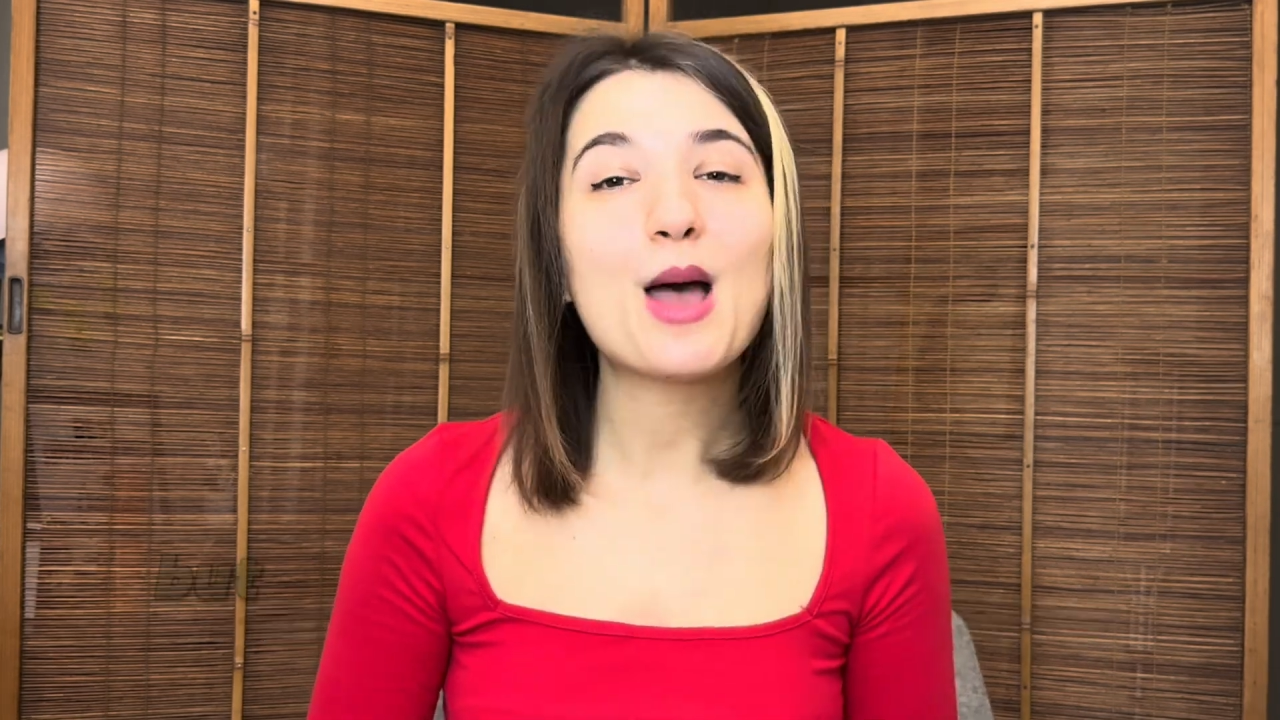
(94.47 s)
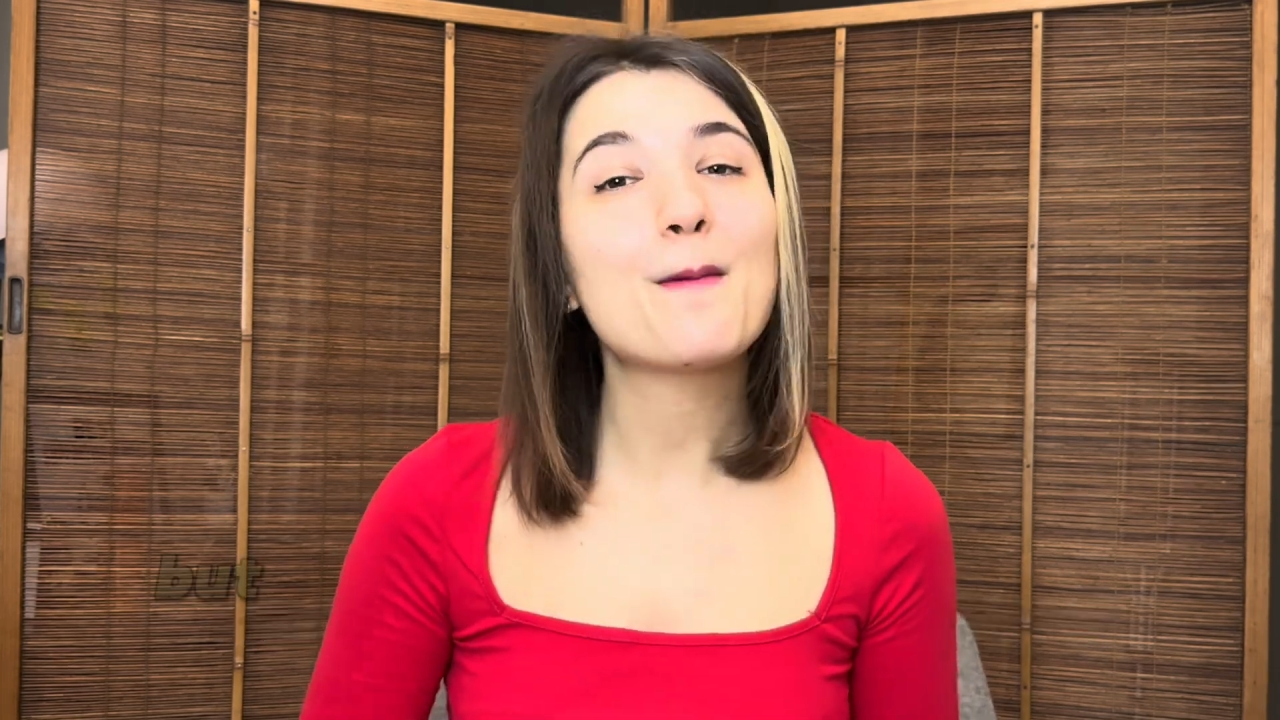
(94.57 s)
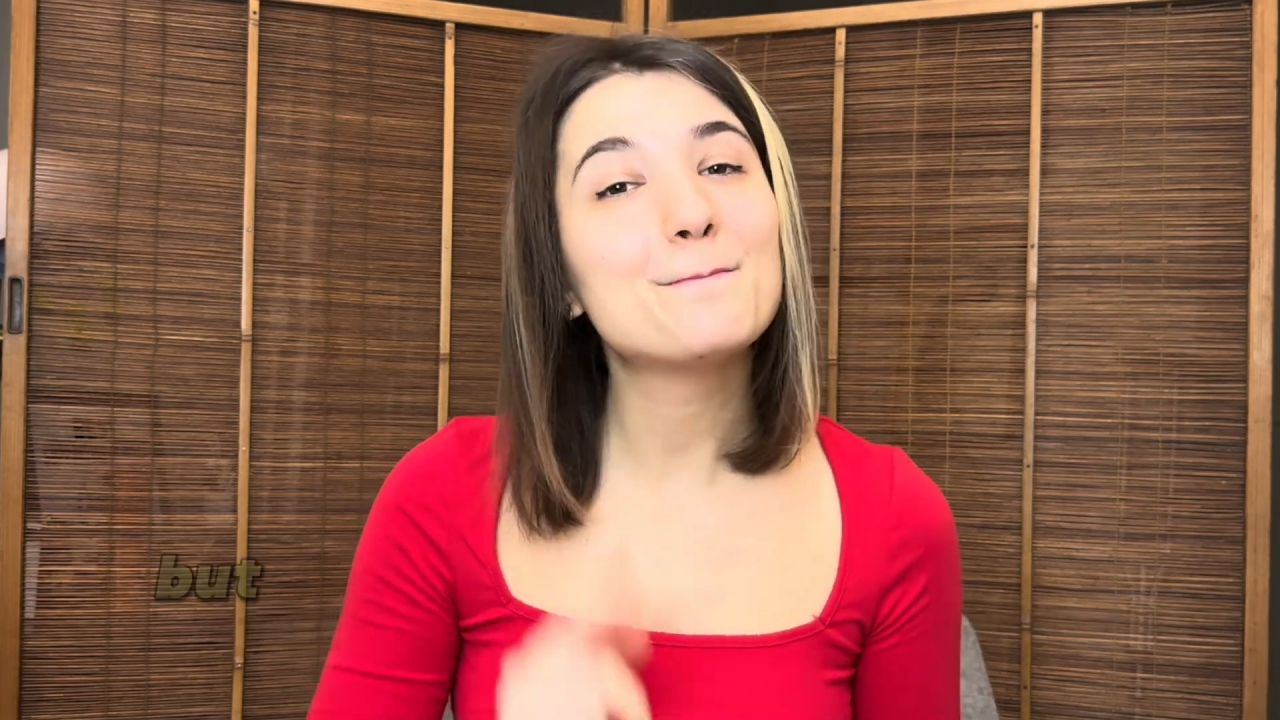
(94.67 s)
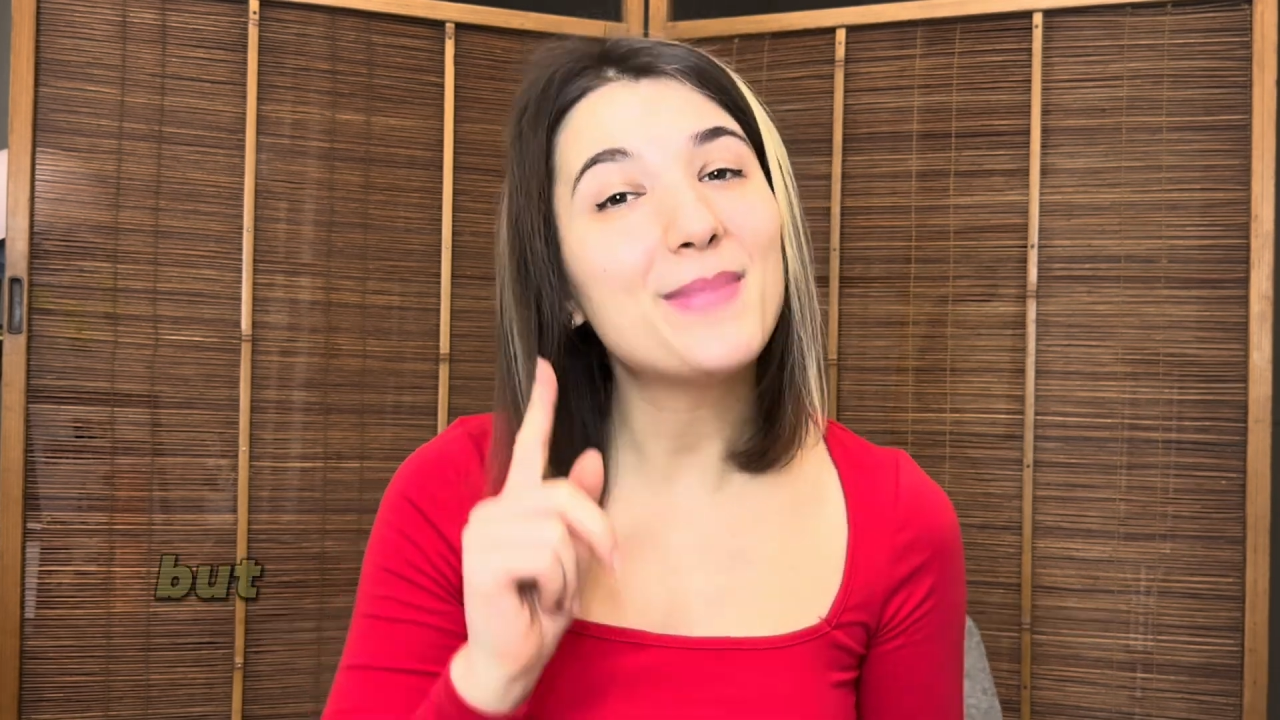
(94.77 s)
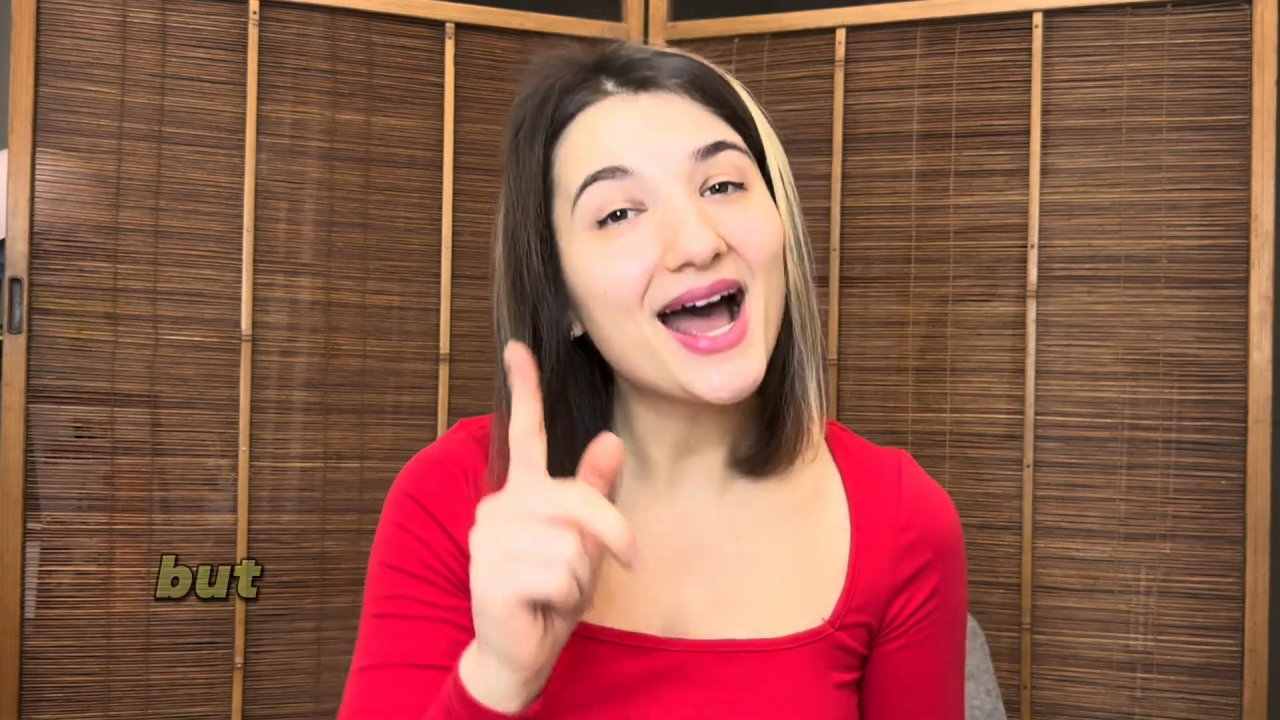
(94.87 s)

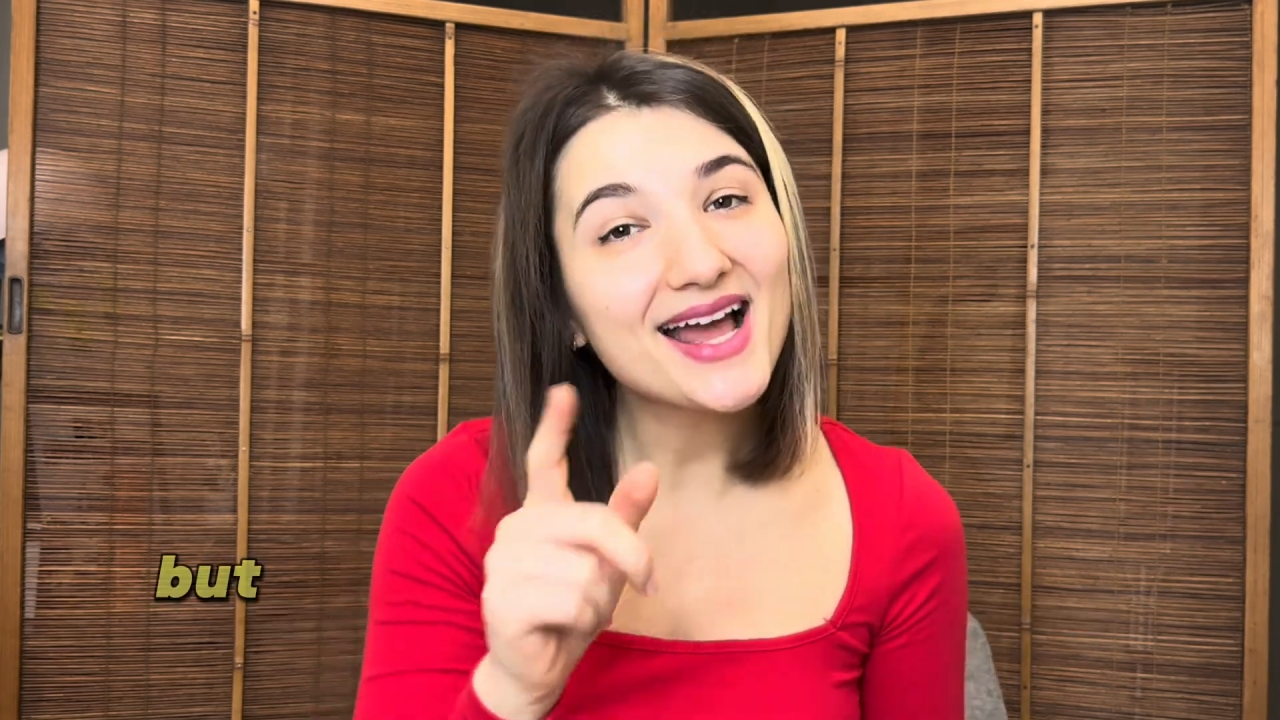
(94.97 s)
but